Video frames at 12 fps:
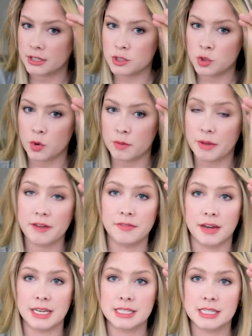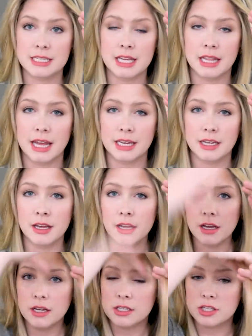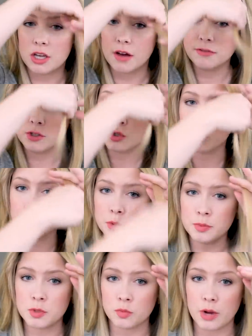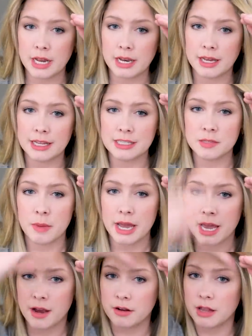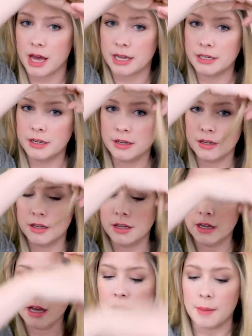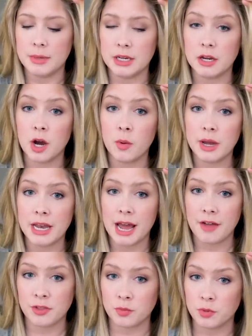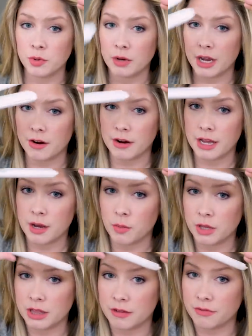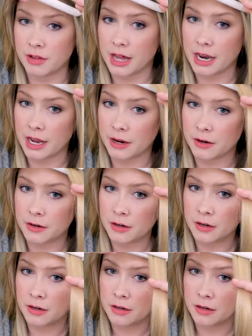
this toward my face because I like soft swoops right against my hairline. I'm gonna go in at the root area with the flat iron,